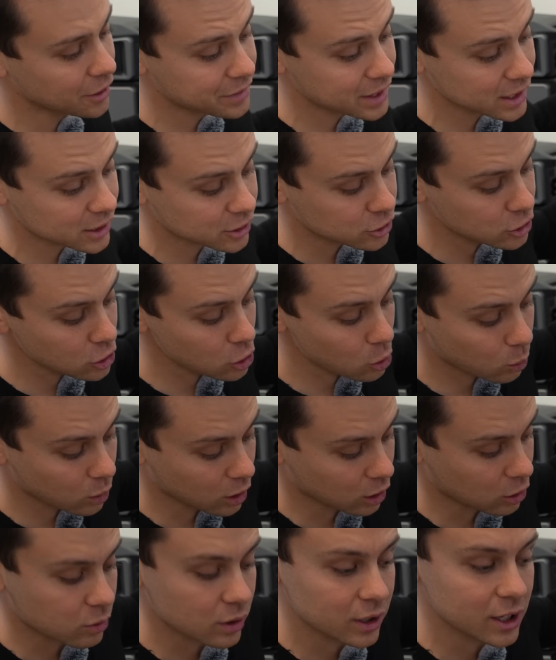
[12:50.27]
if these do
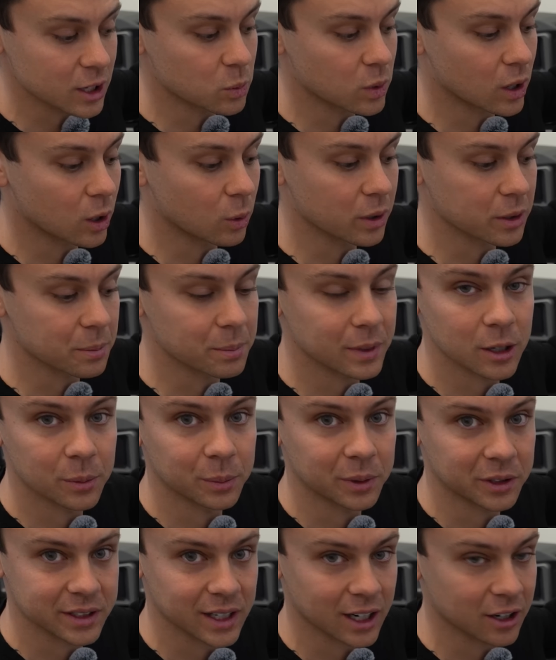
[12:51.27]
work really well with
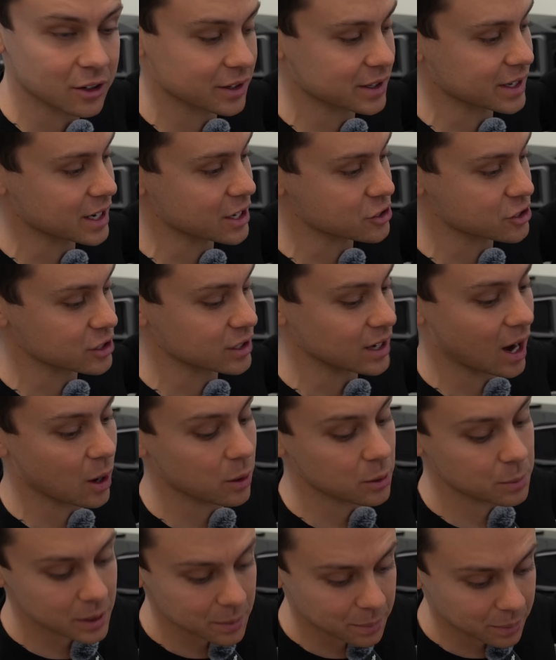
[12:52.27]
minimal degradation, I
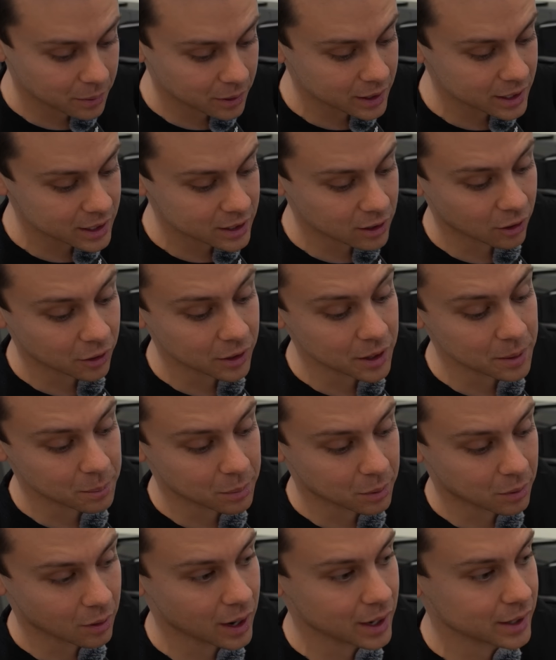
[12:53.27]
would be pretty darn
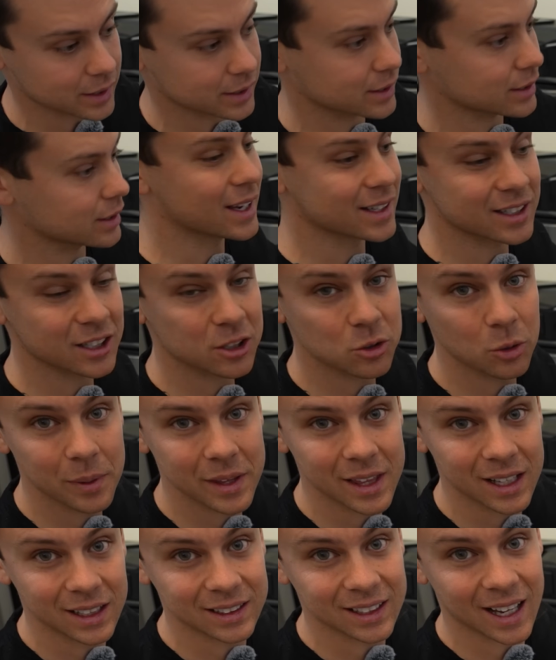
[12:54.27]
impressed because this will be
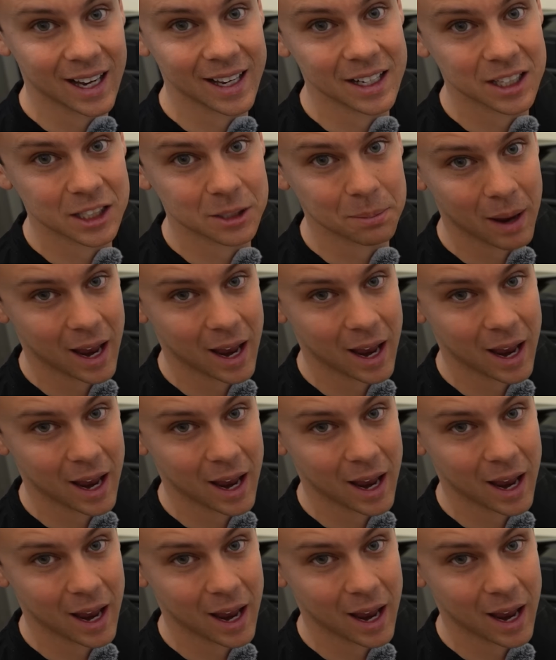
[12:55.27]
the lightest